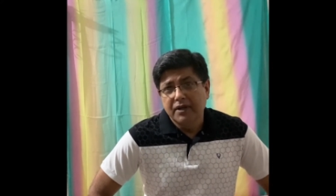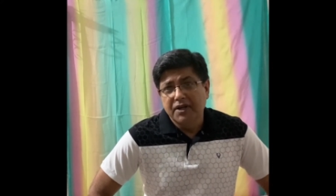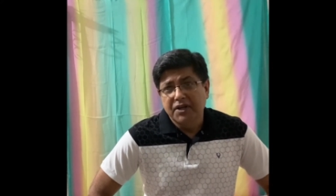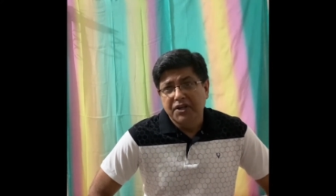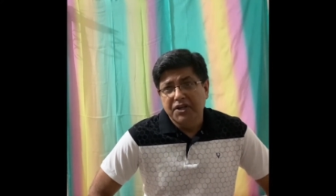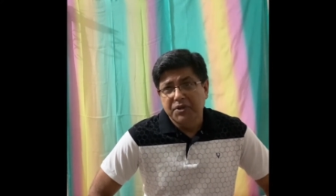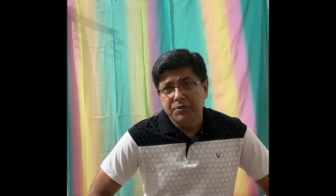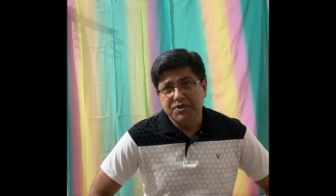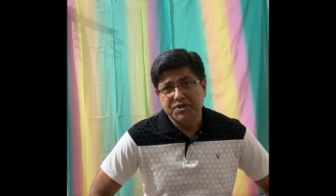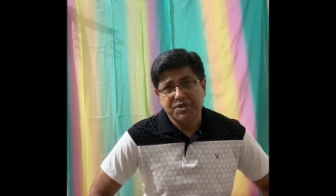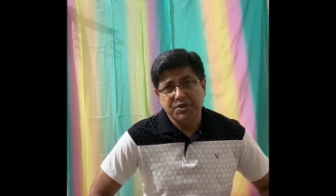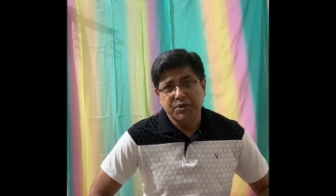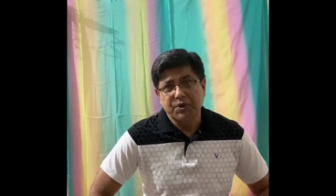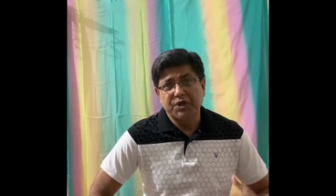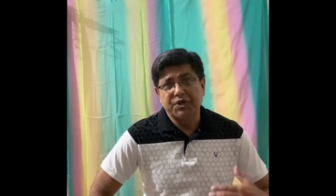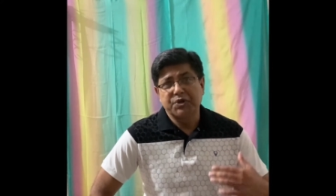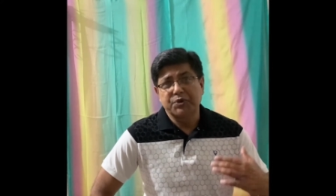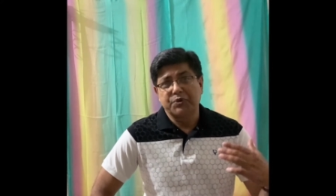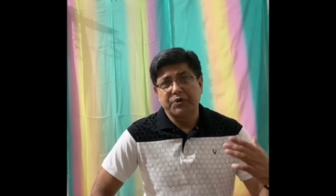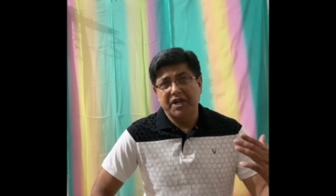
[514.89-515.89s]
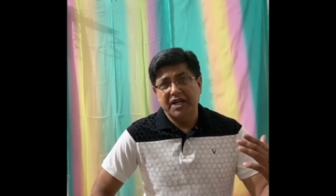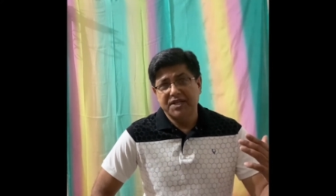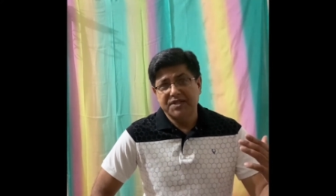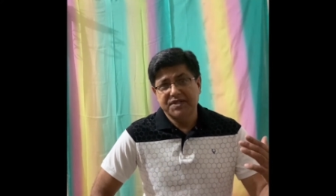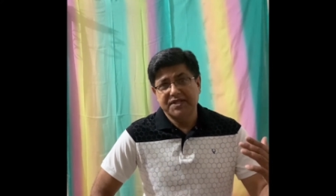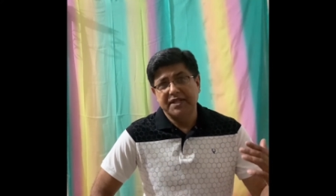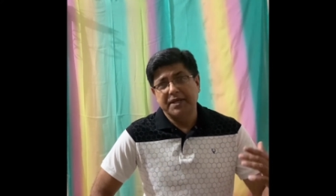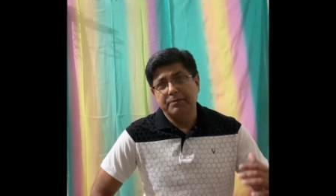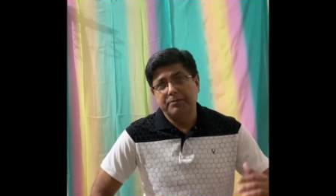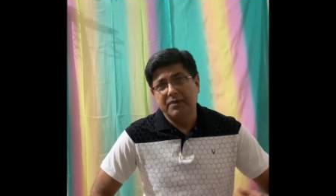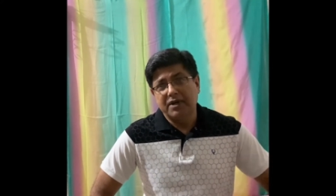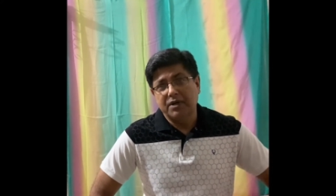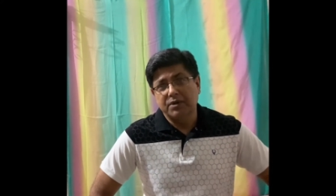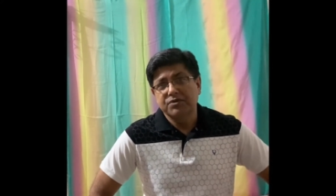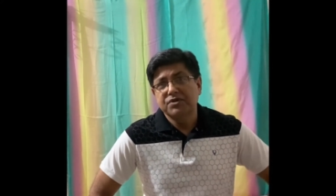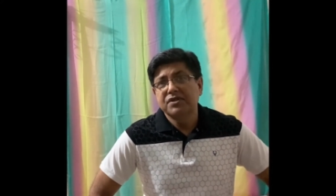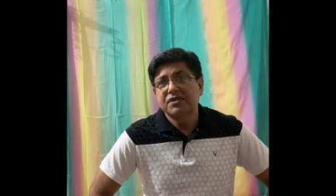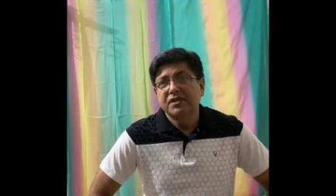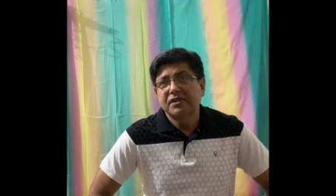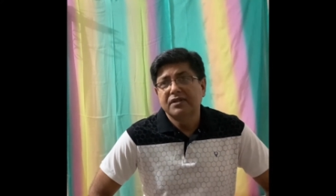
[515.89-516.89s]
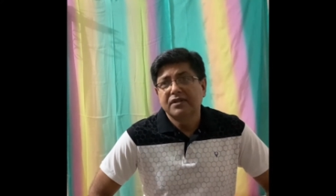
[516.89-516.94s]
he was going to raise the amount